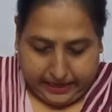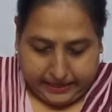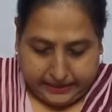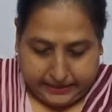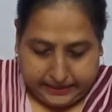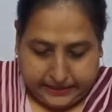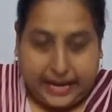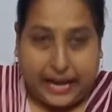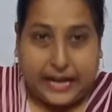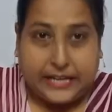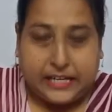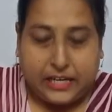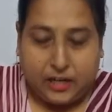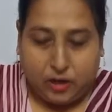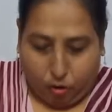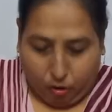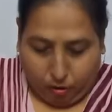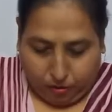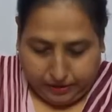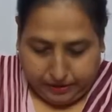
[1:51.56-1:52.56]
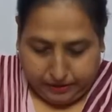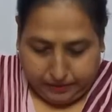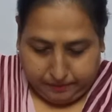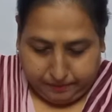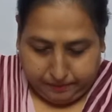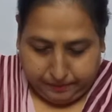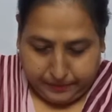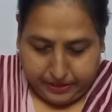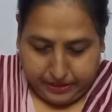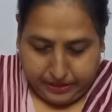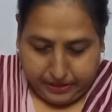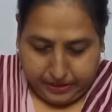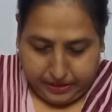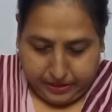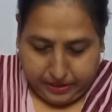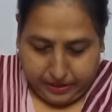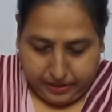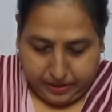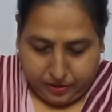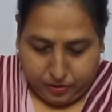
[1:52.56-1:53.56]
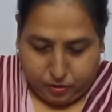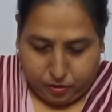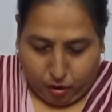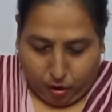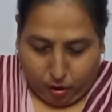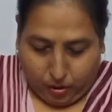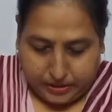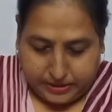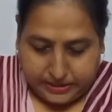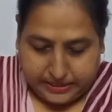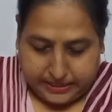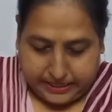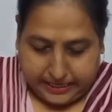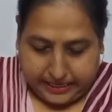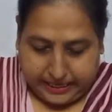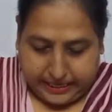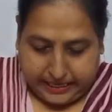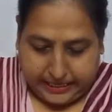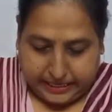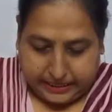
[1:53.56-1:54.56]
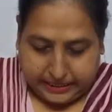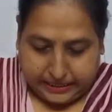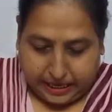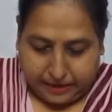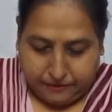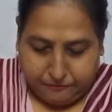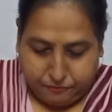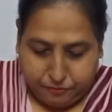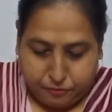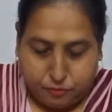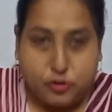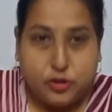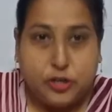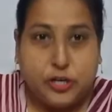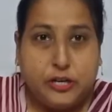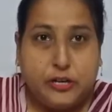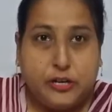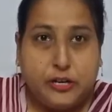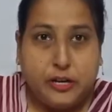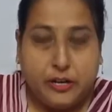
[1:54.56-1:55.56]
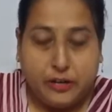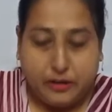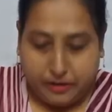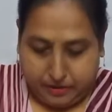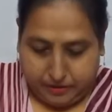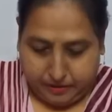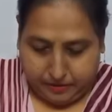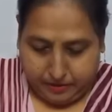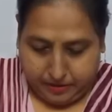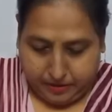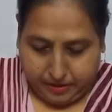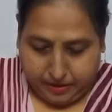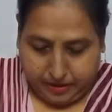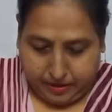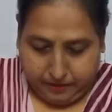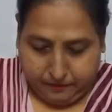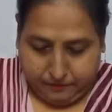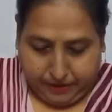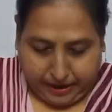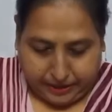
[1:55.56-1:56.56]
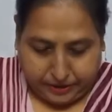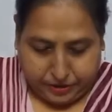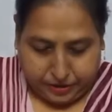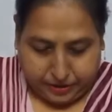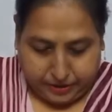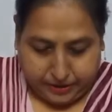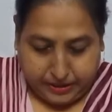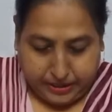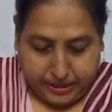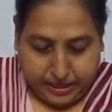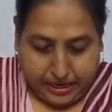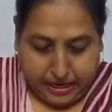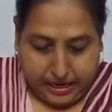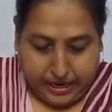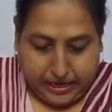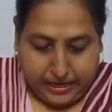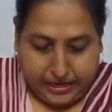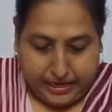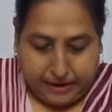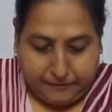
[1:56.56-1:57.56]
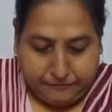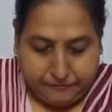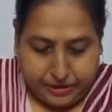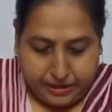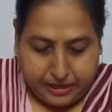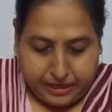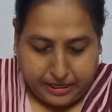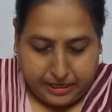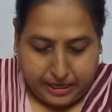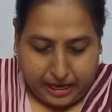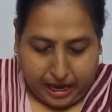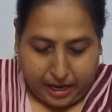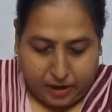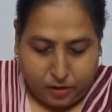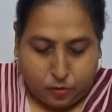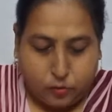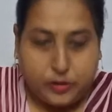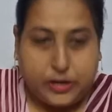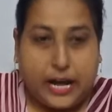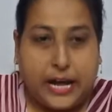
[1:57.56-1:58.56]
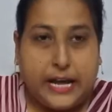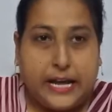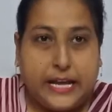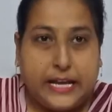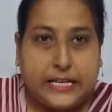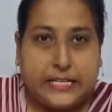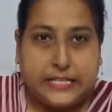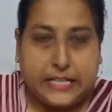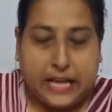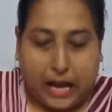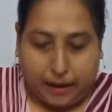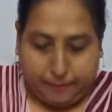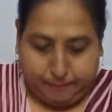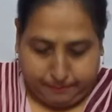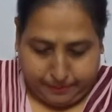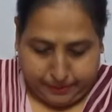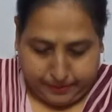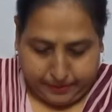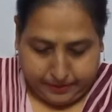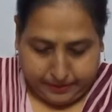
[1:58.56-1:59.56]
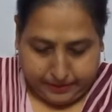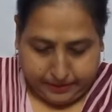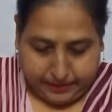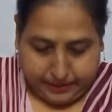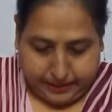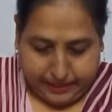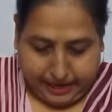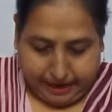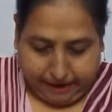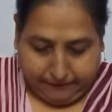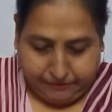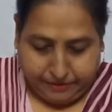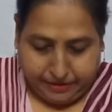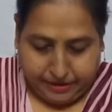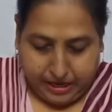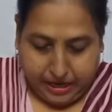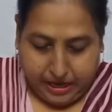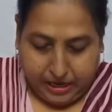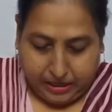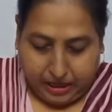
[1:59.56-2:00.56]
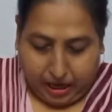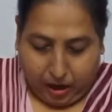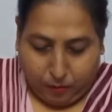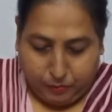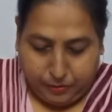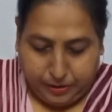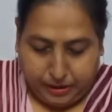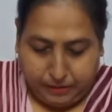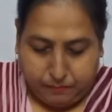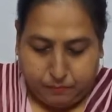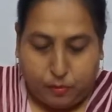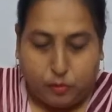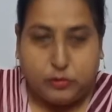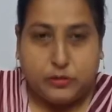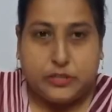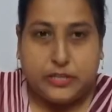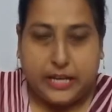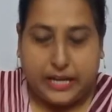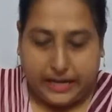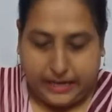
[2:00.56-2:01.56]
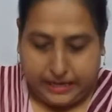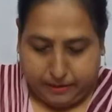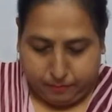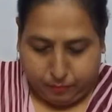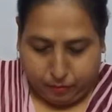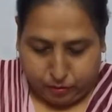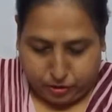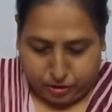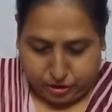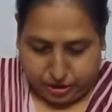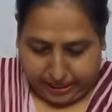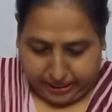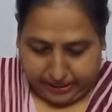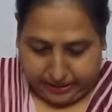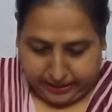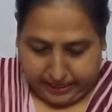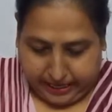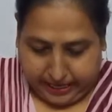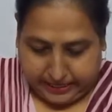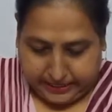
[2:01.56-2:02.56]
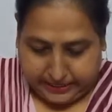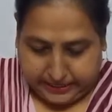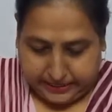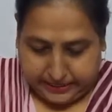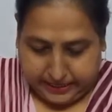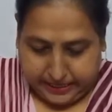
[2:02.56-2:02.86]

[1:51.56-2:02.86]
catalog drawers in a confusion fashion. Lieutenant Iota is up left, counting books in a bookcase.